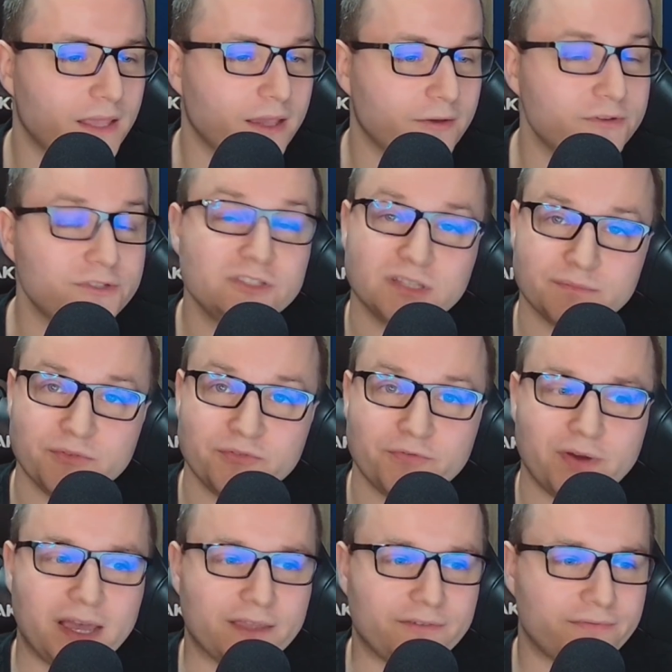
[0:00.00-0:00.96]
Question number
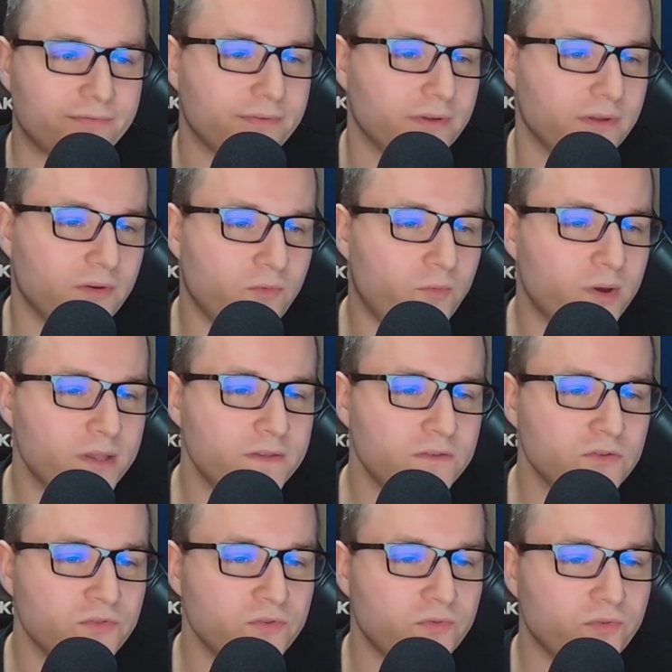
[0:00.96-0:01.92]
5. What's
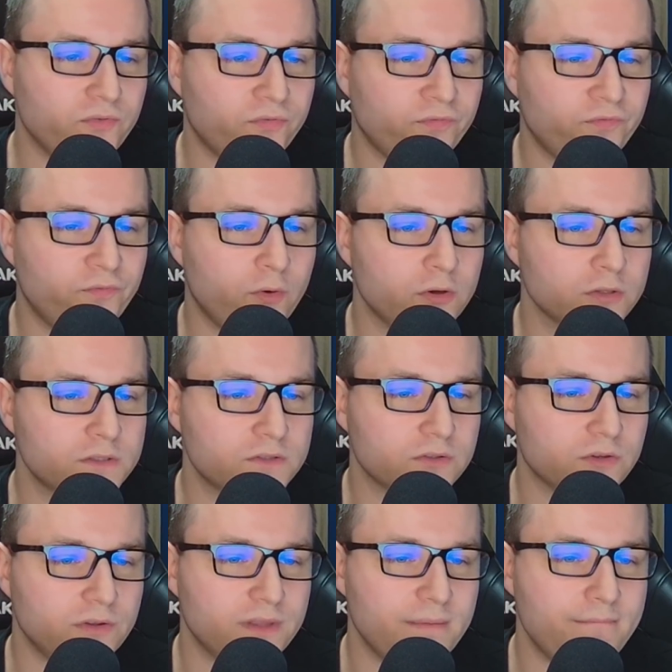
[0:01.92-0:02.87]
your thoughts
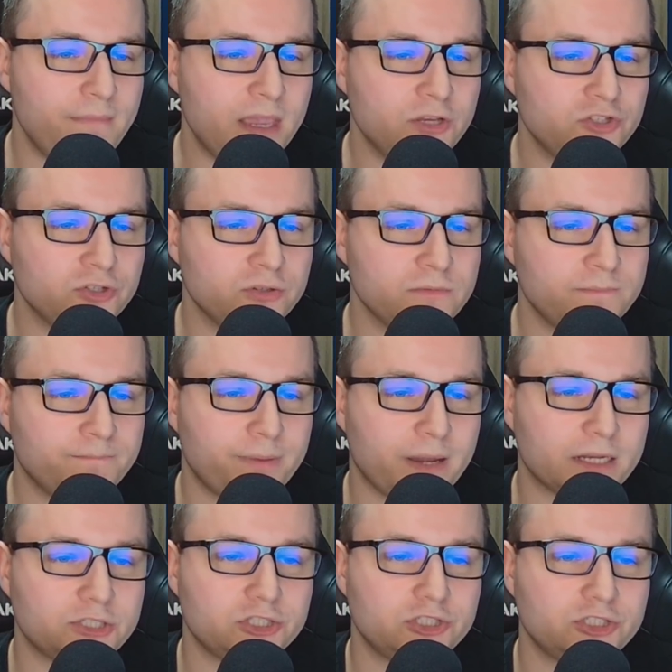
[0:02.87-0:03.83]
on the major
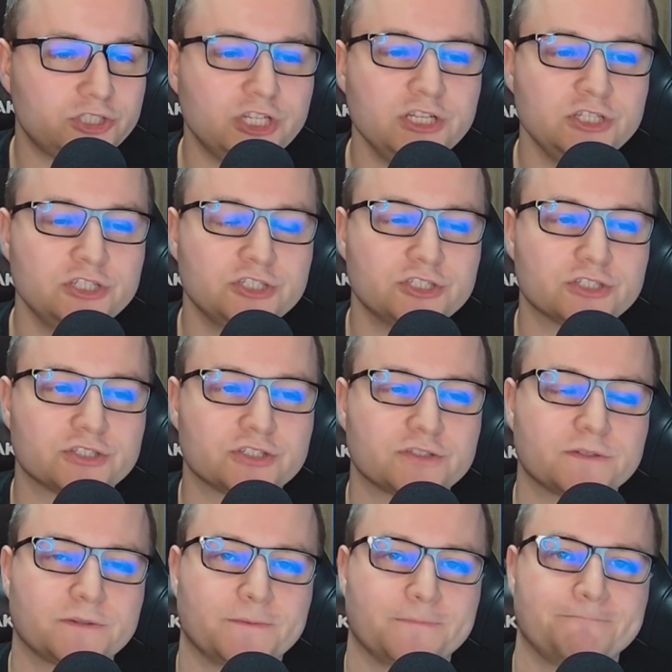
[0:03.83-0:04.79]
patch
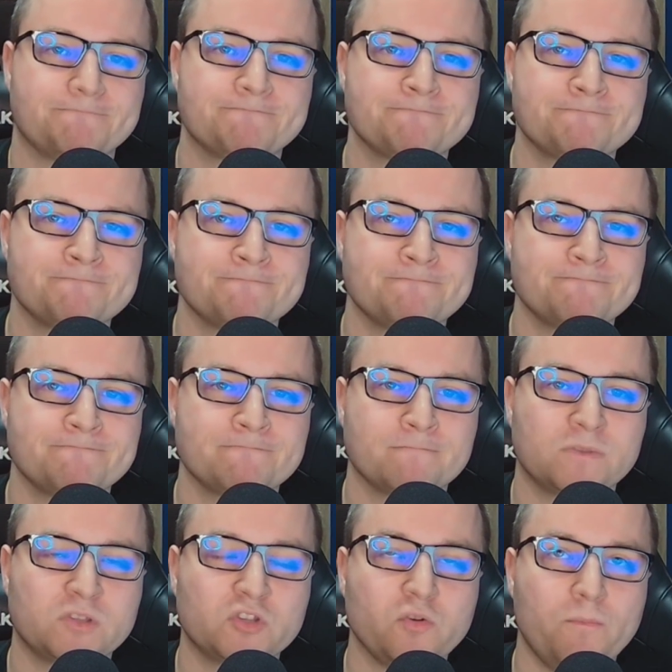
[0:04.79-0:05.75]
changes?
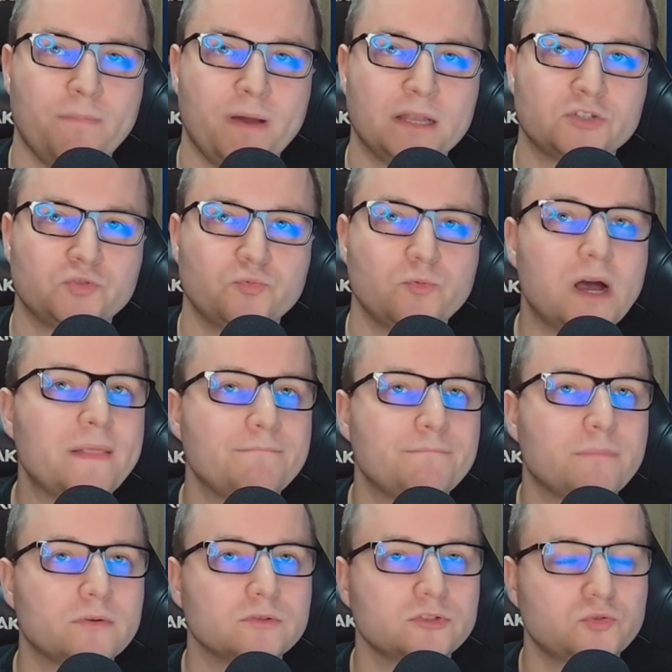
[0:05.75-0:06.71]
So patch
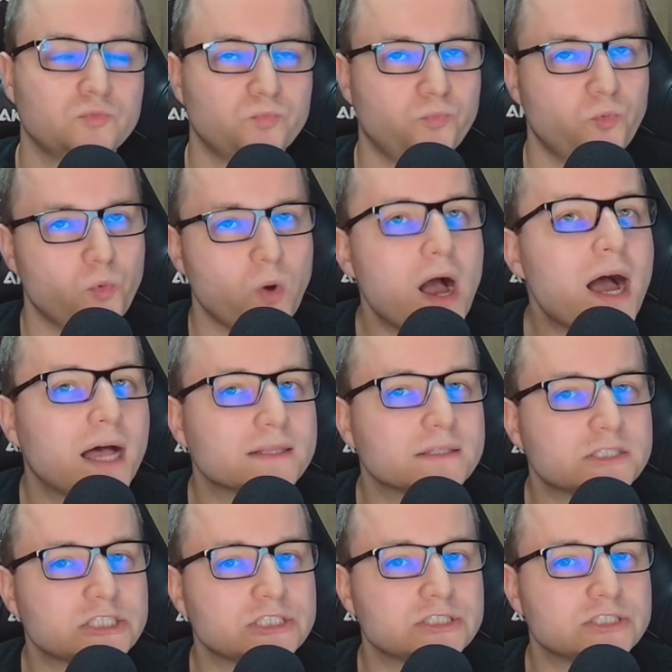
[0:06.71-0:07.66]

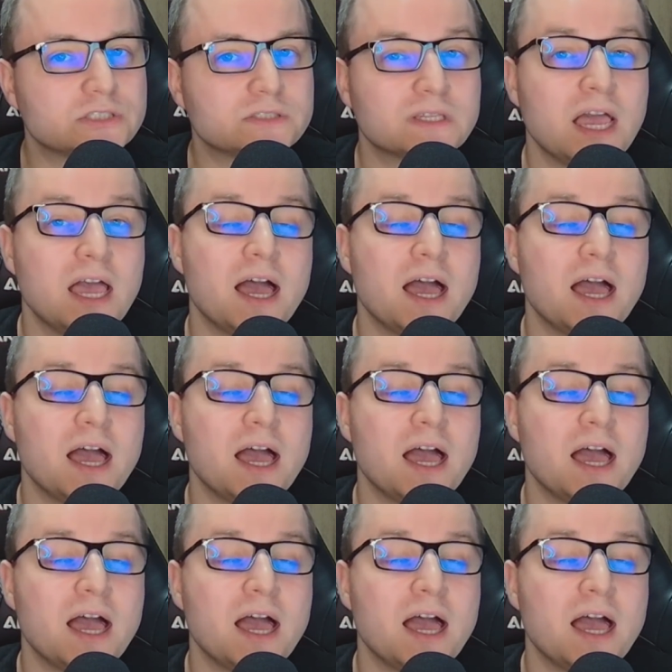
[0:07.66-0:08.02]
1.1 changes.